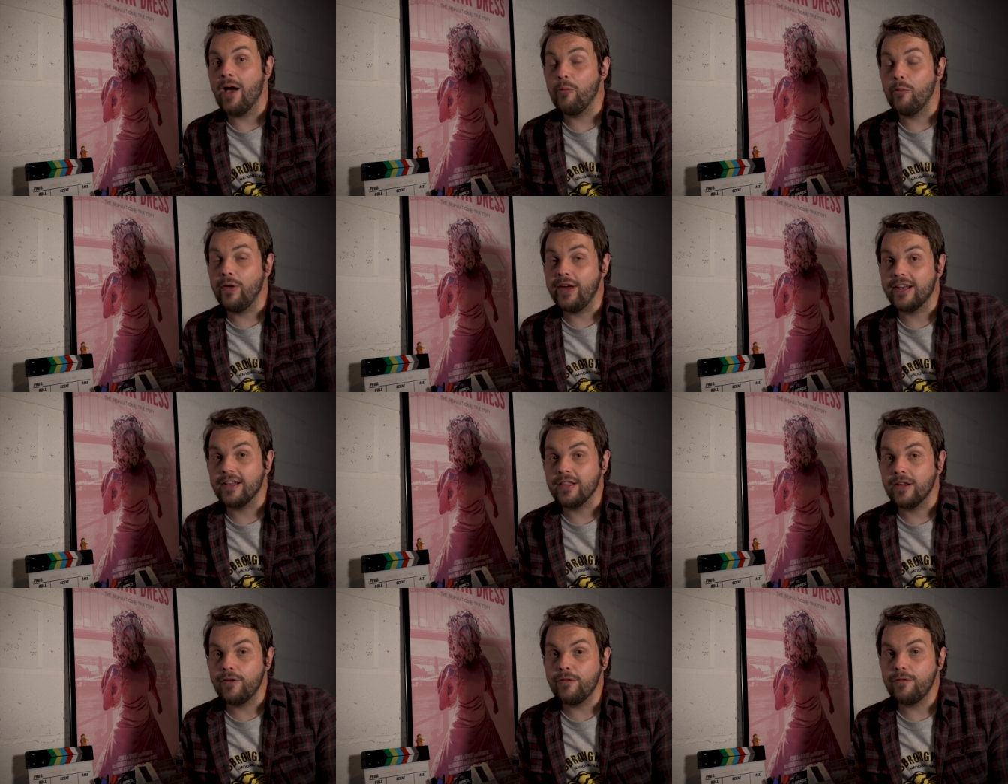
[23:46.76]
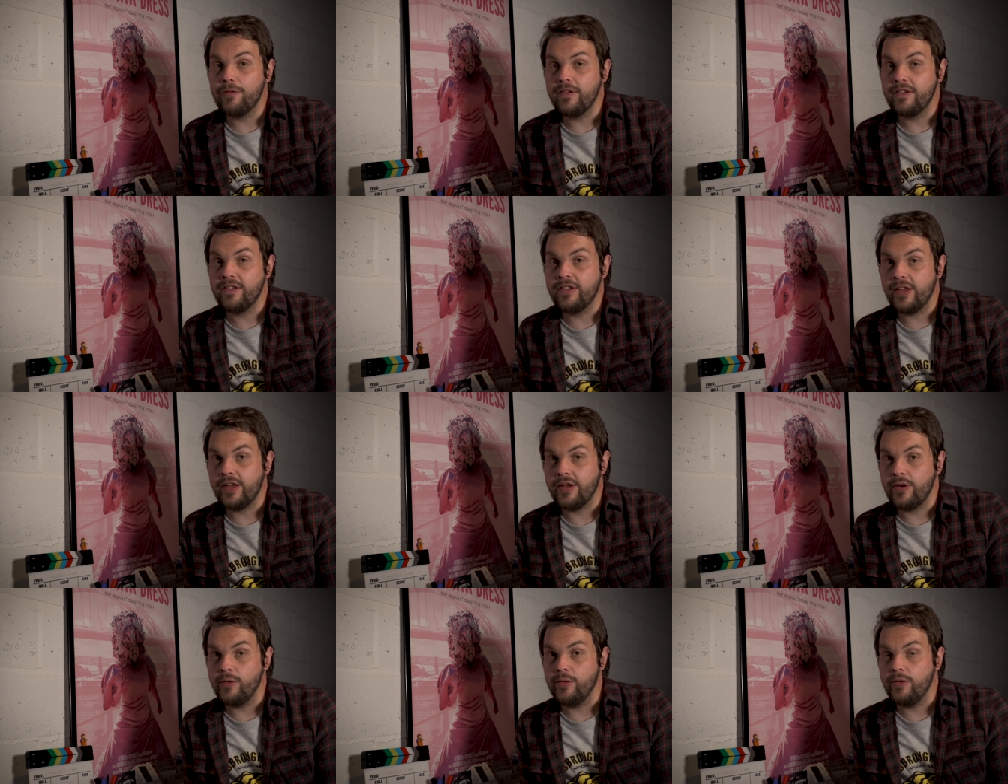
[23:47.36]
We'd love
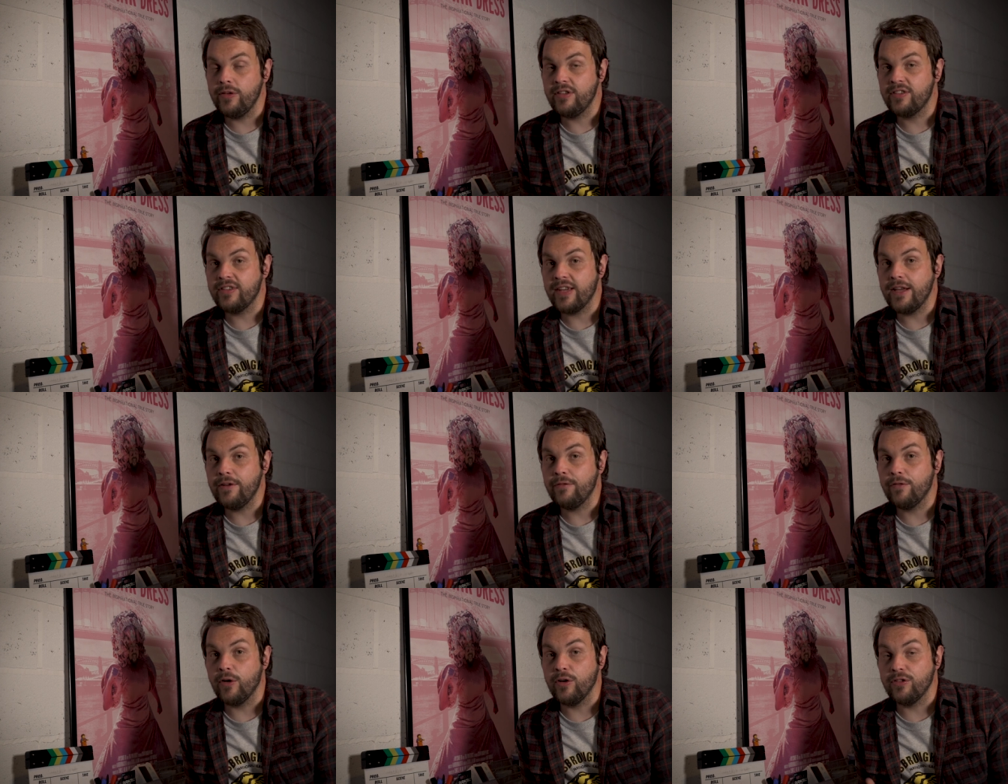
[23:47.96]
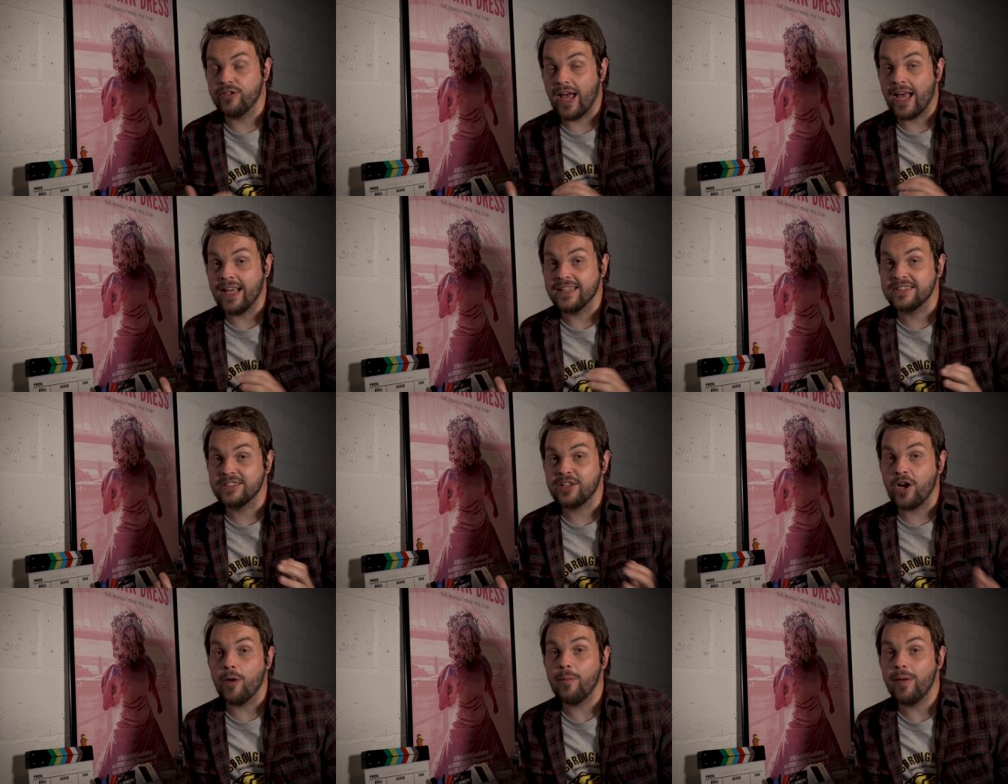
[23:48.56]
to see those
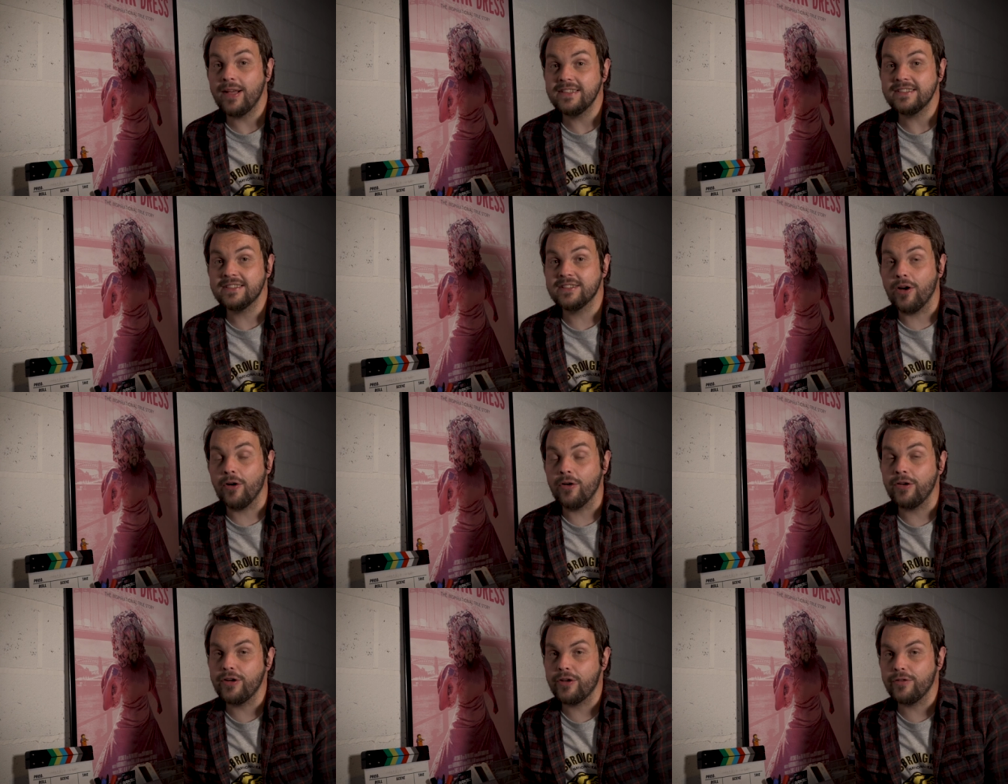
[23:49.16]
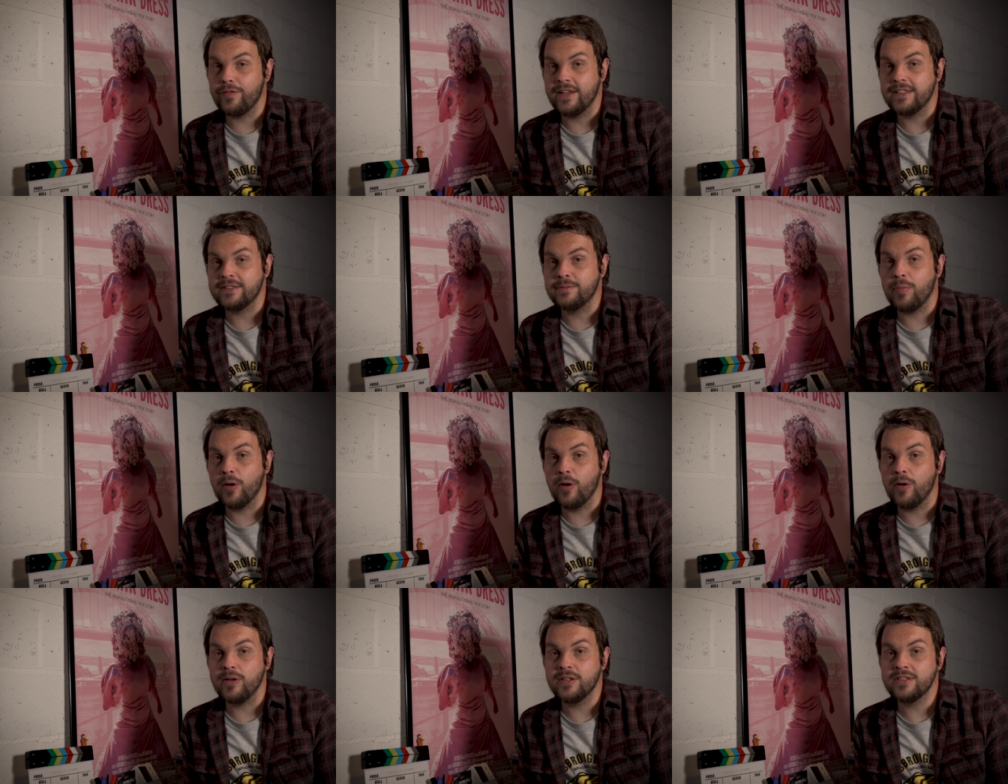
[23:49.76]
as comments under this
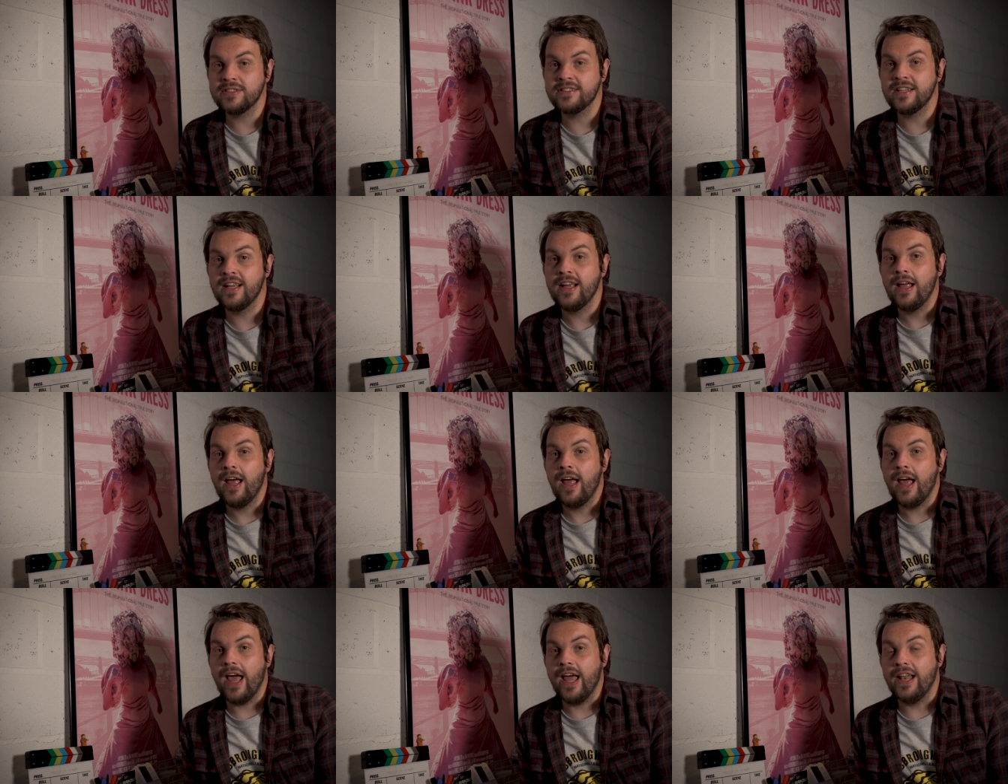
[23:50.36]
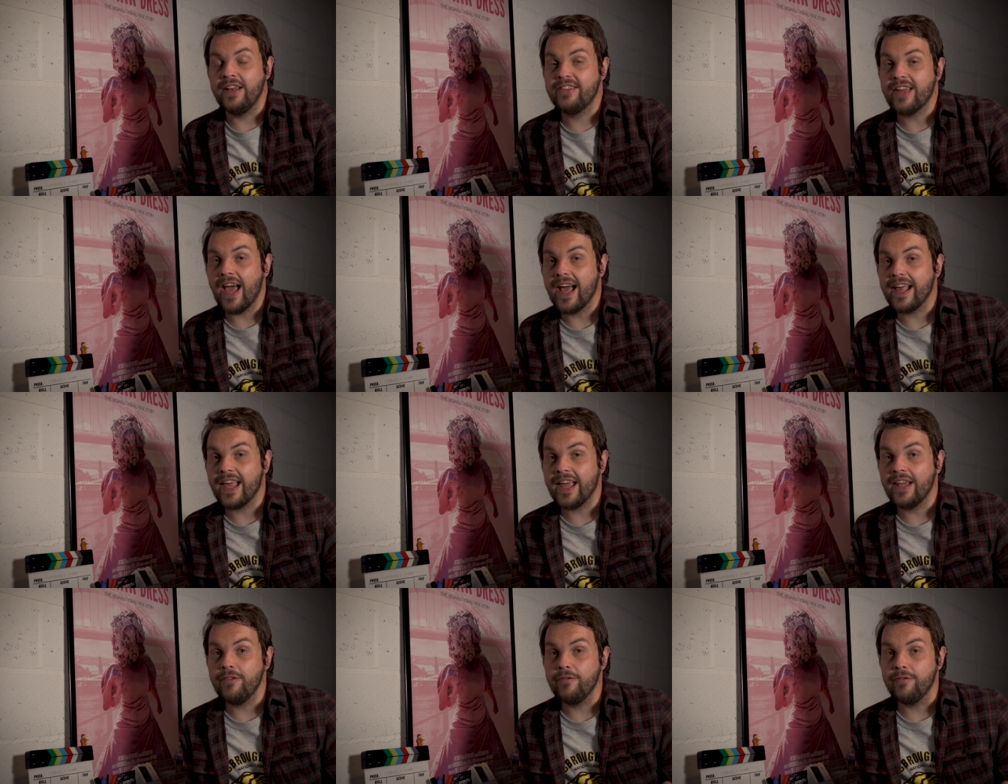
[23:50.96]
post and
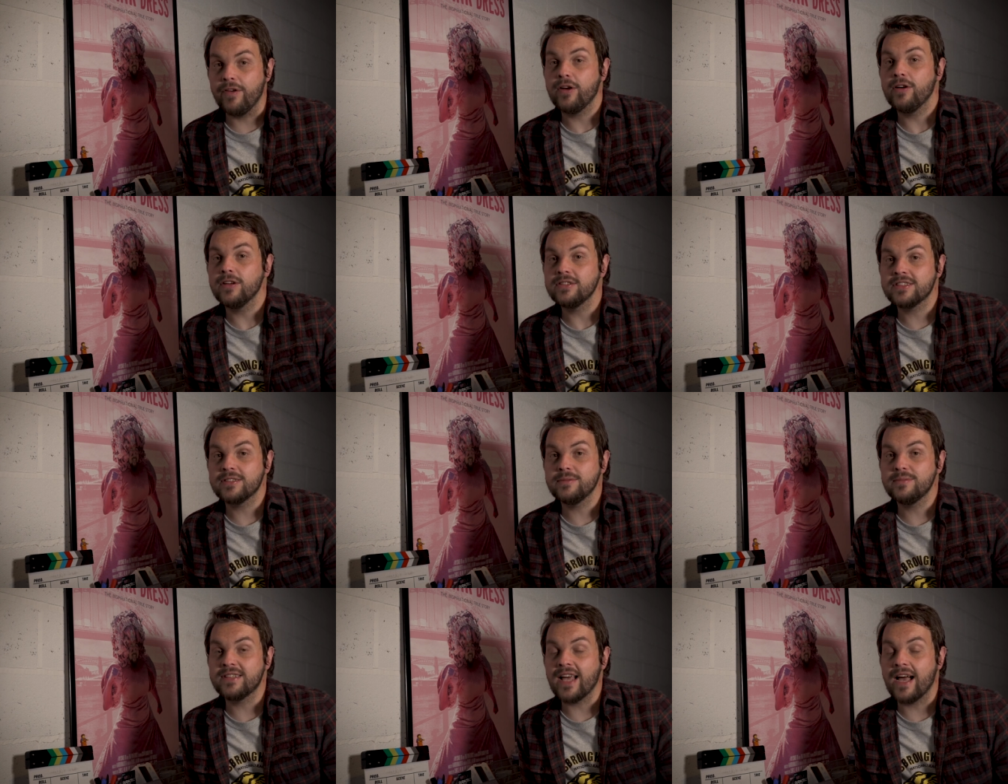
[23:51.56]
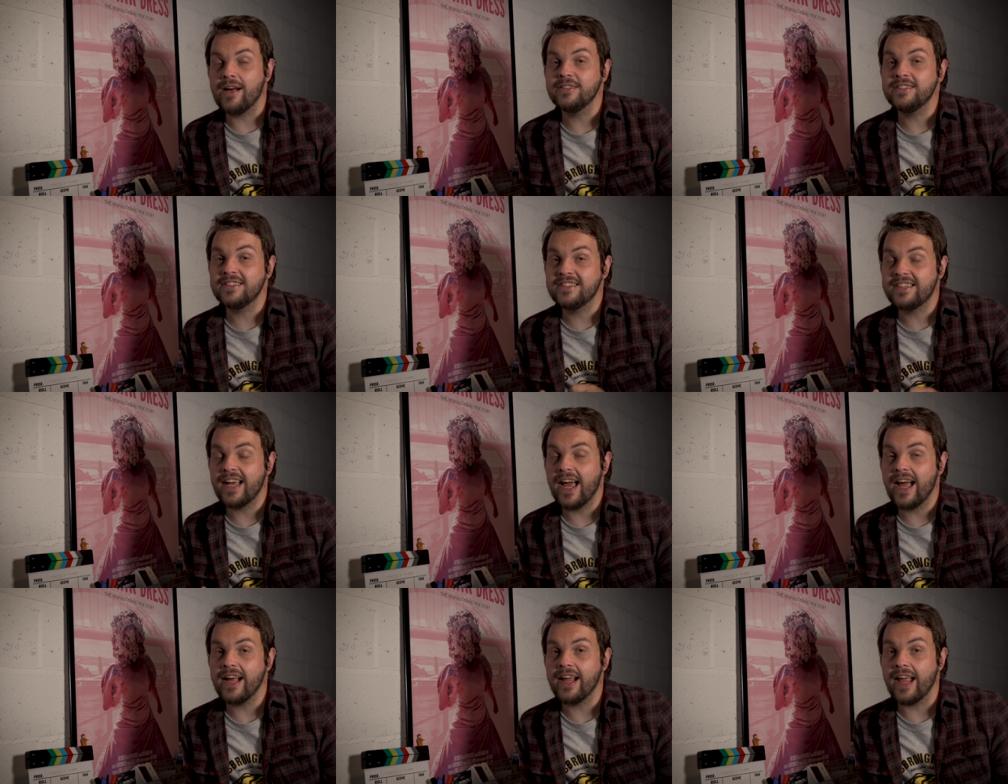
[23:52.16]
tag in the Customs House,
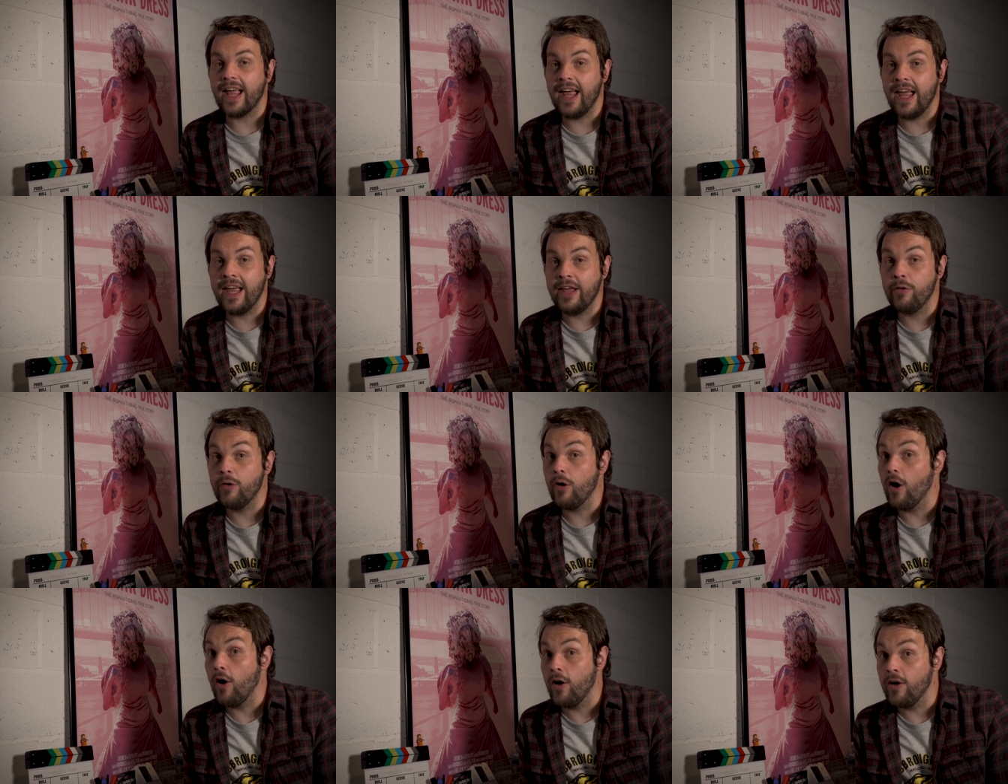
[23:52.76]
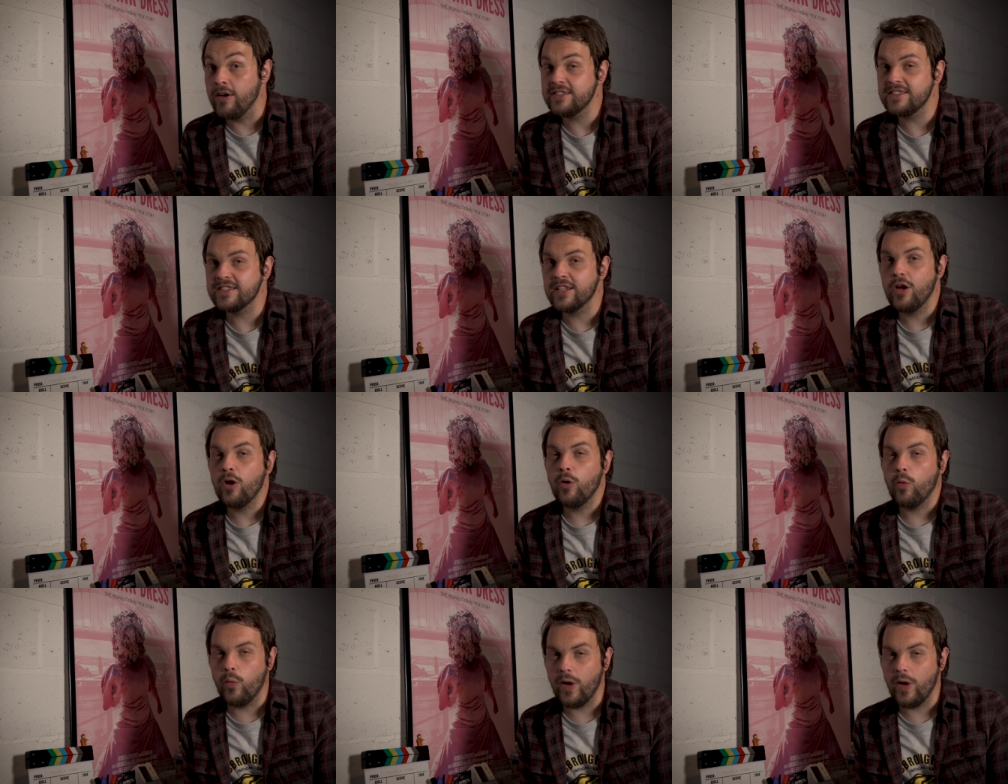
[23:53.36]
tag in us,